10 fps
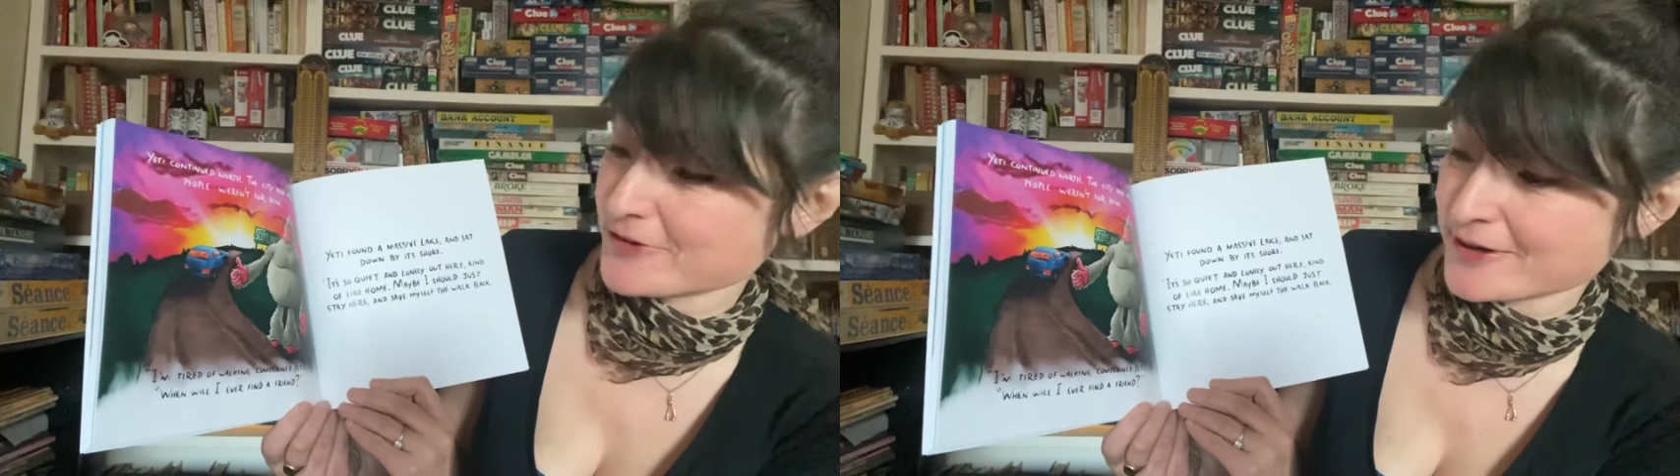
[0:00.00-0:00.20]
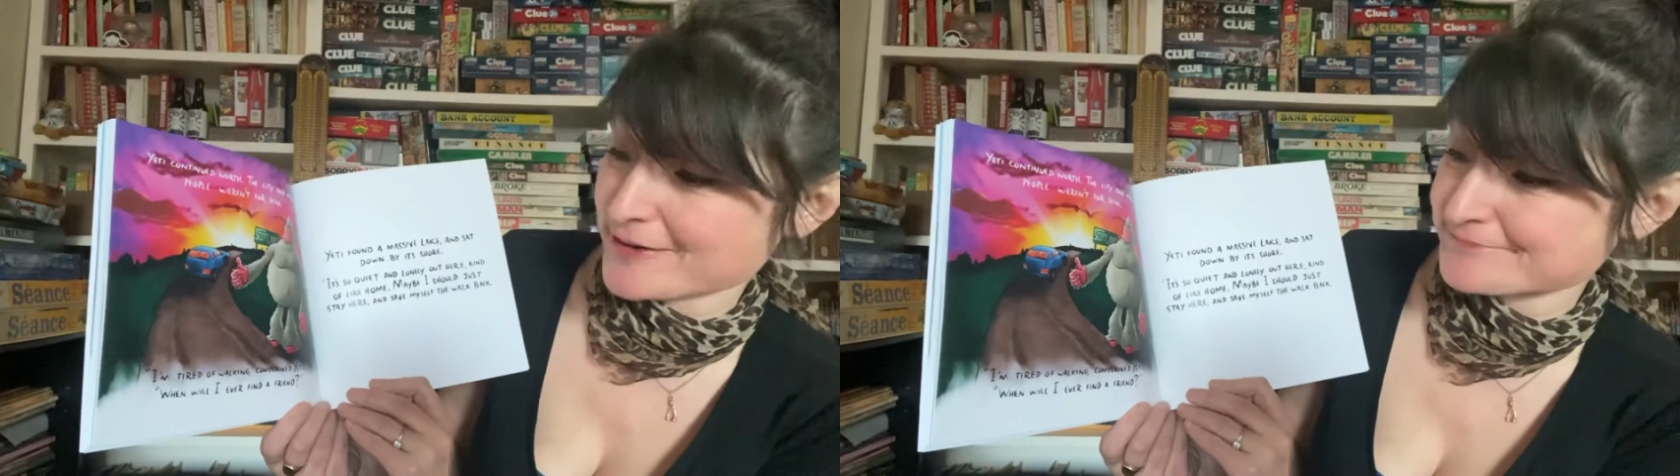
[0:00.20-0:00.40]

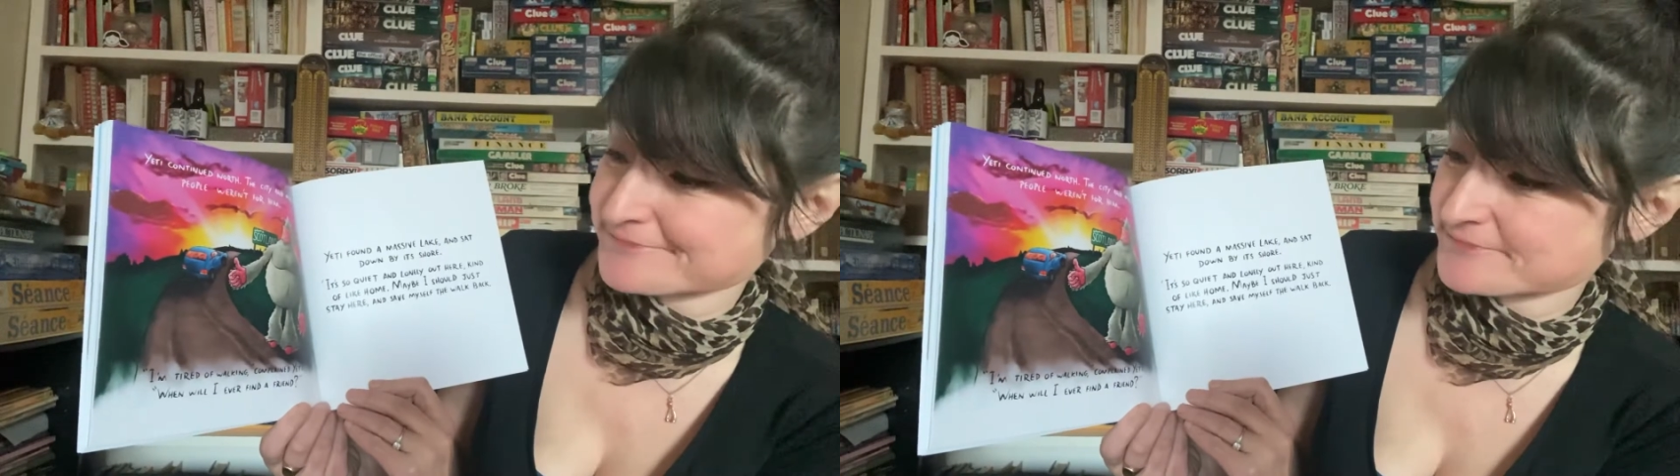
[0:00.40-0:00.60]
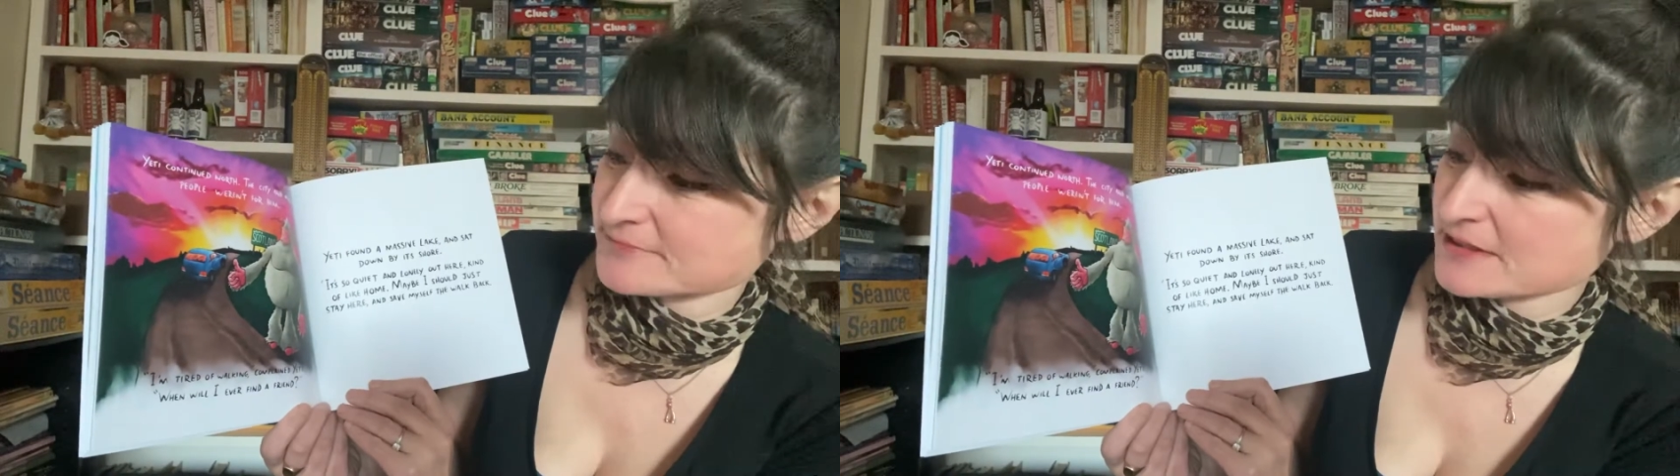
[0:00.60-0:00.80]
him.
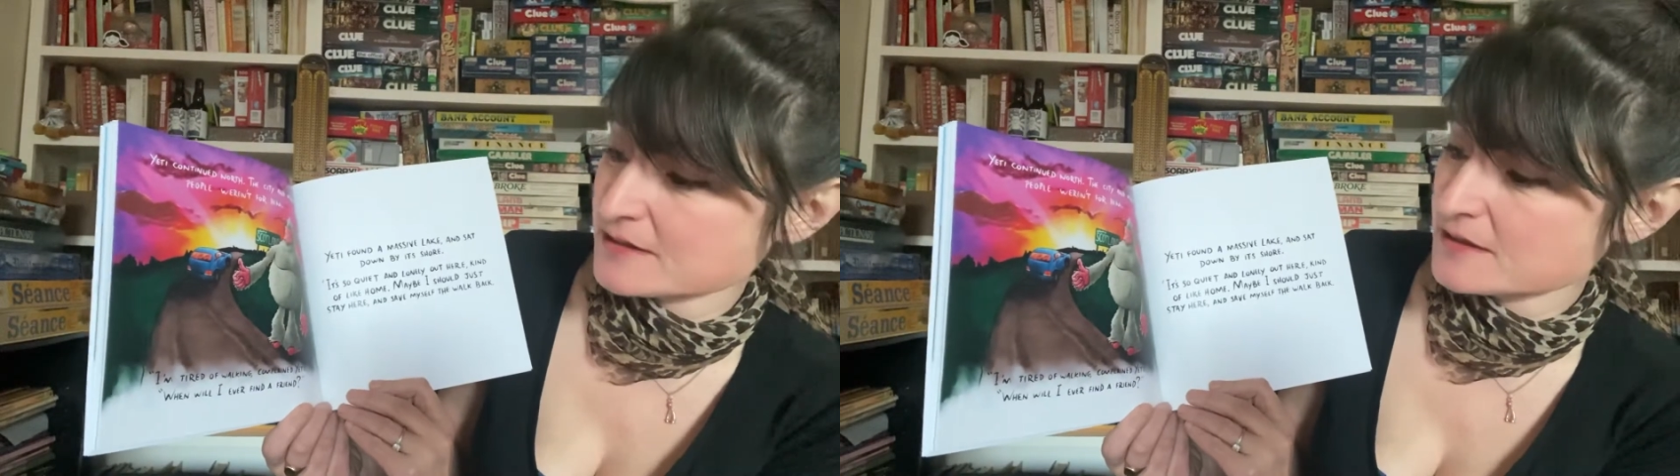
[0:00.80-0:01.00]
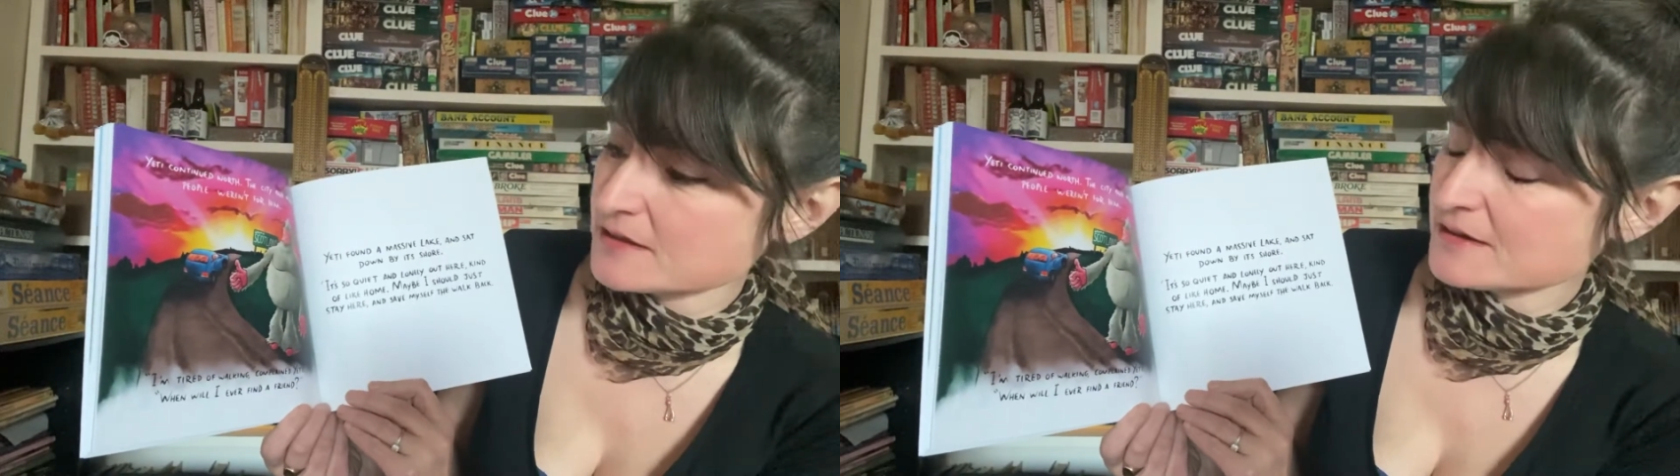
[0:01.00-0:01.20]

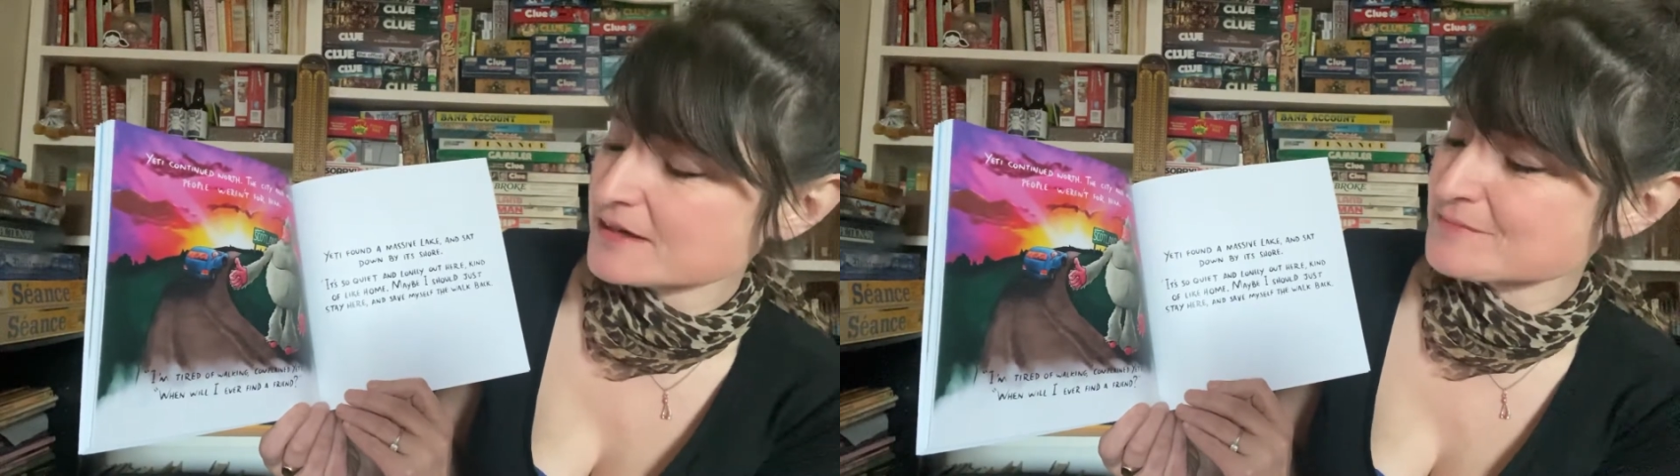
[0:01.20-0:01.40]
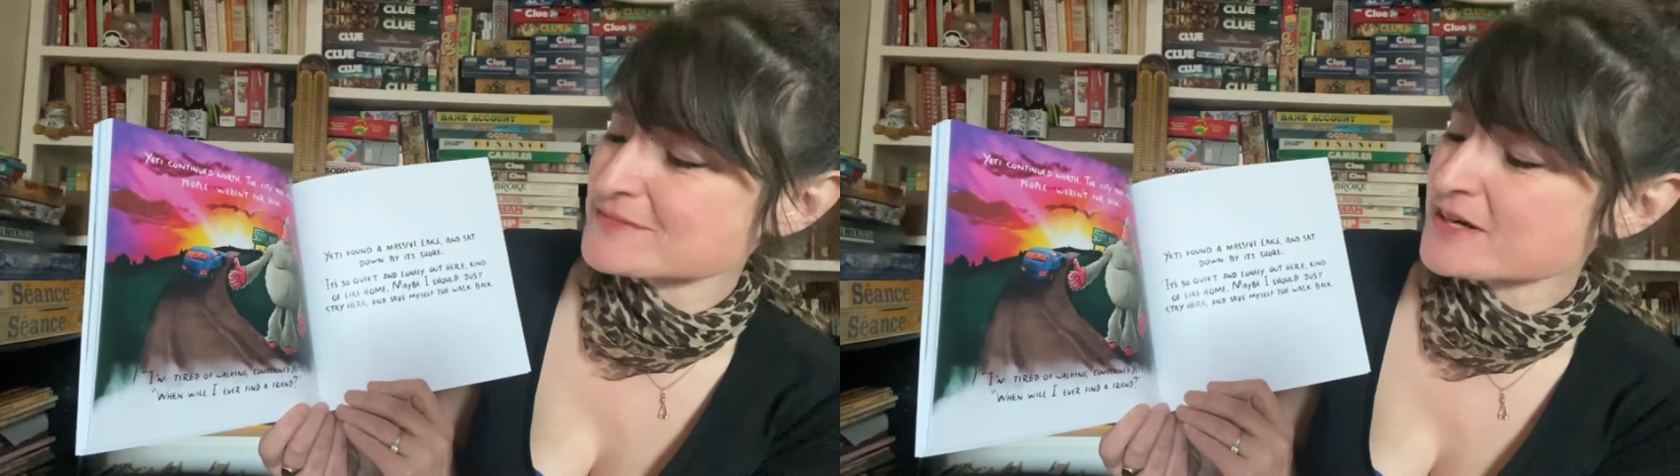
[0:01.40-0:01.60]

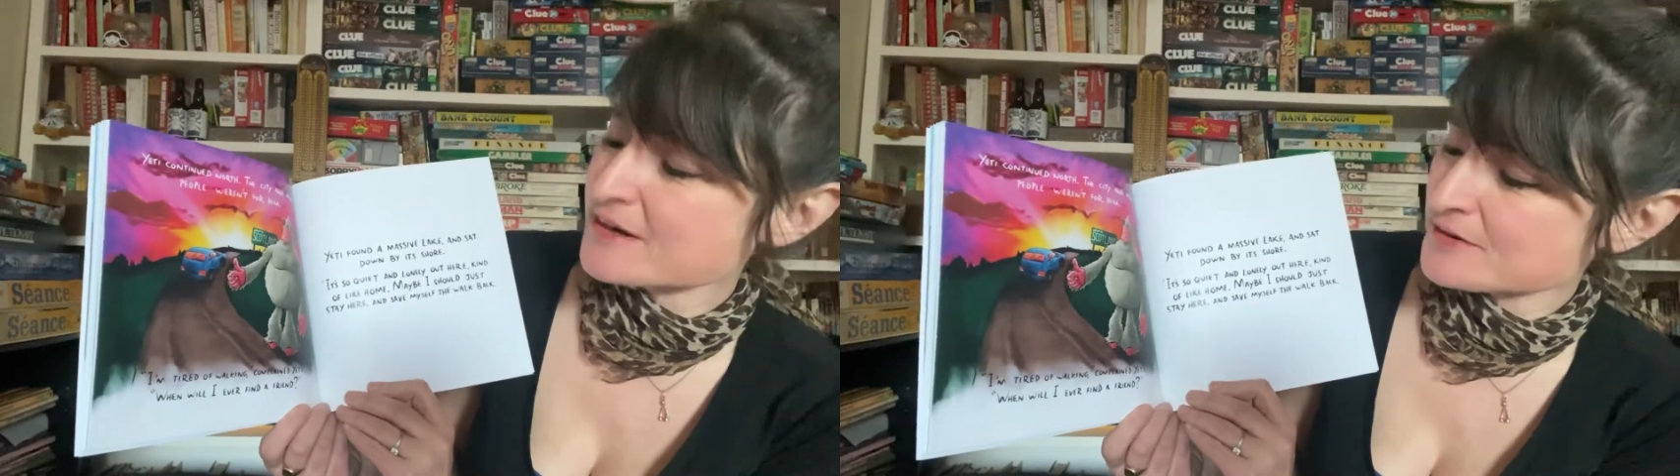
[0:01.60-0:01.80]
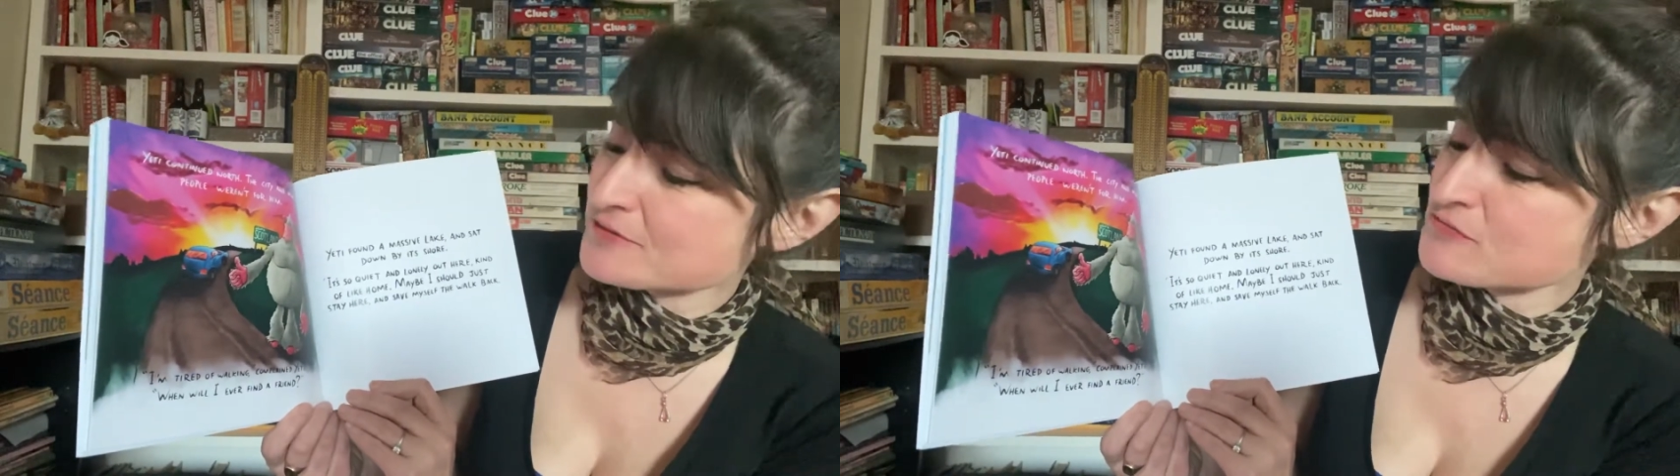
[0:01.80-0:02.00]
I'm
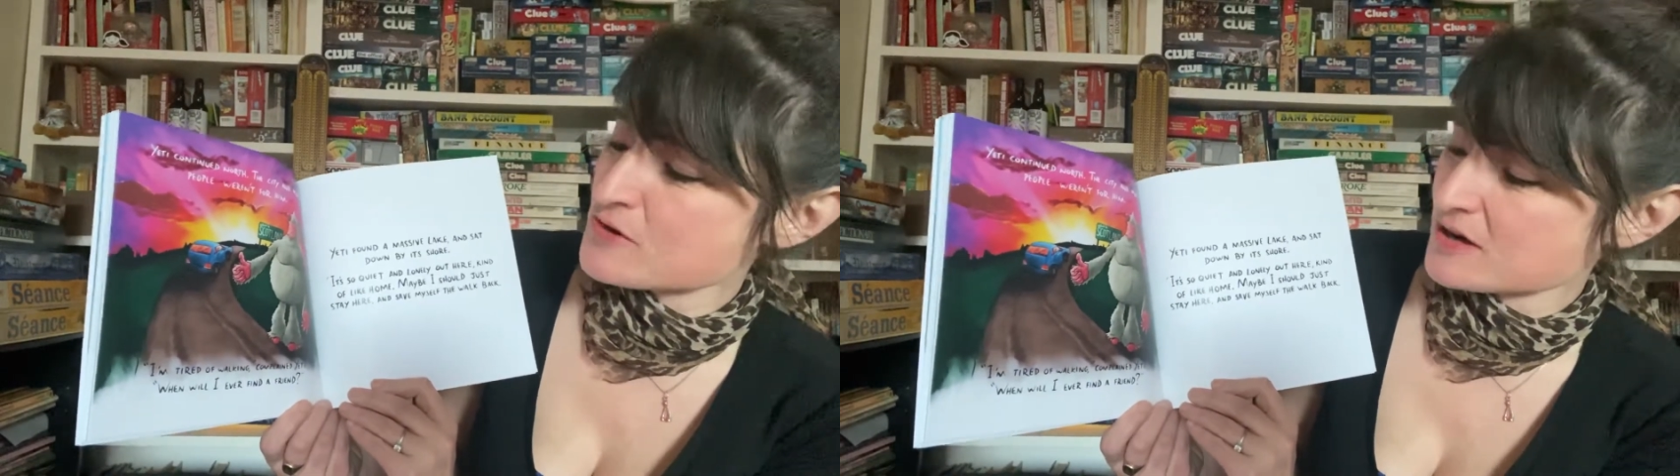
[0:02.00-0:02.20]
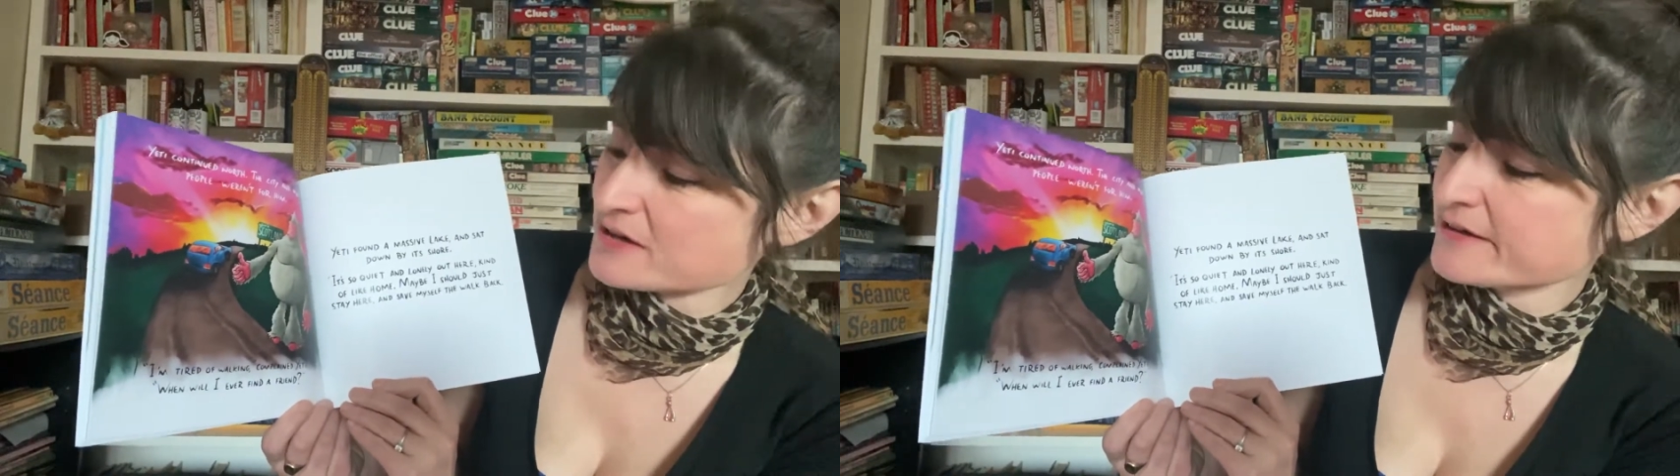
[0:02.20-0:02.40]
tired of
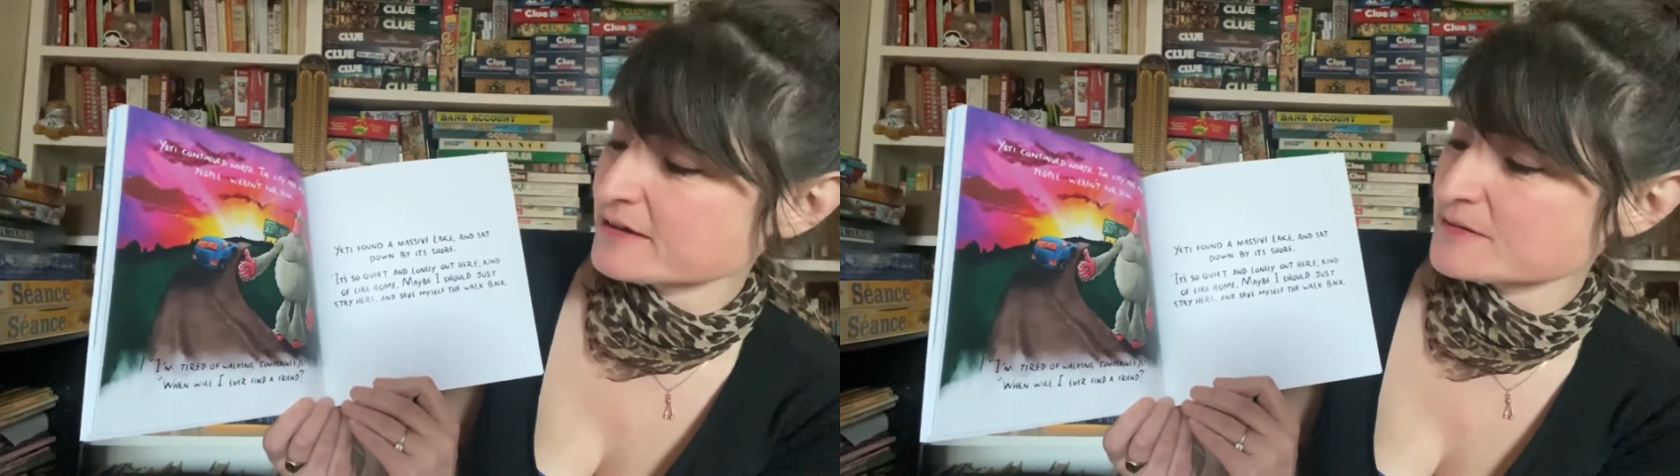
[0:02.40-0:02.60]
walking,